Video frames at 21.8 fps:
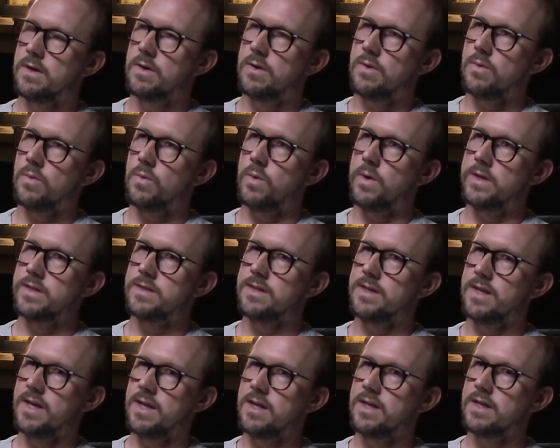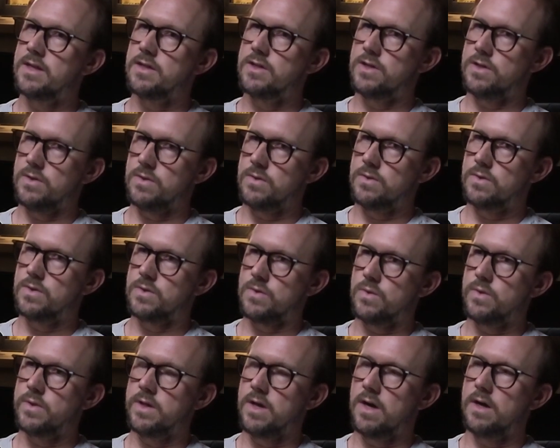was getting to
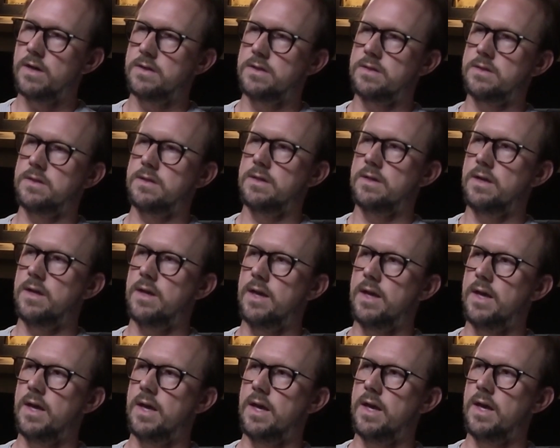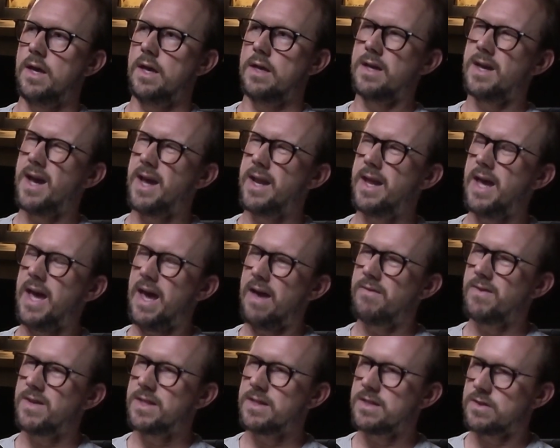School of the Arts and kind of
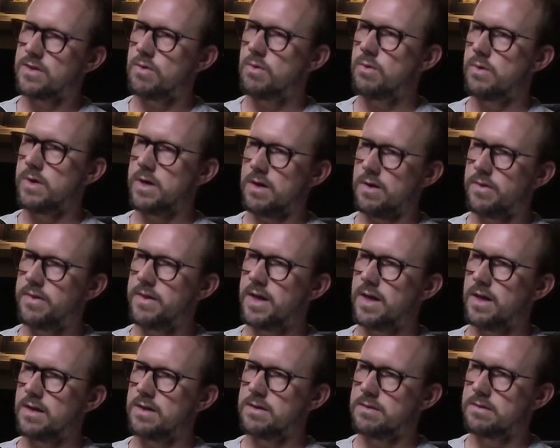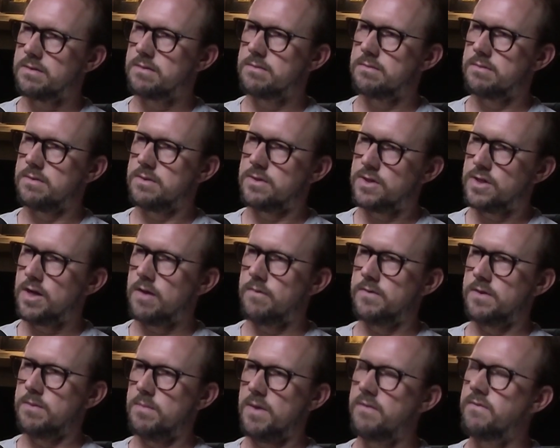having this career thing
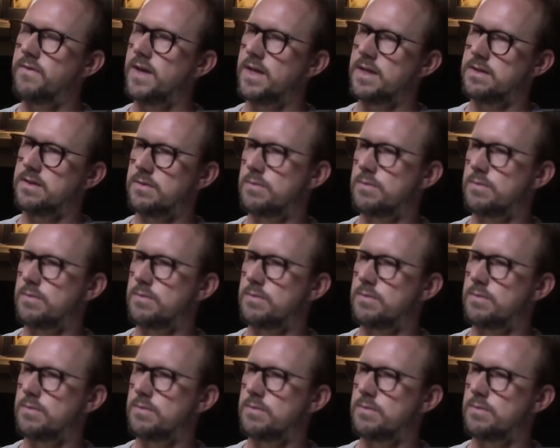shoved in my face.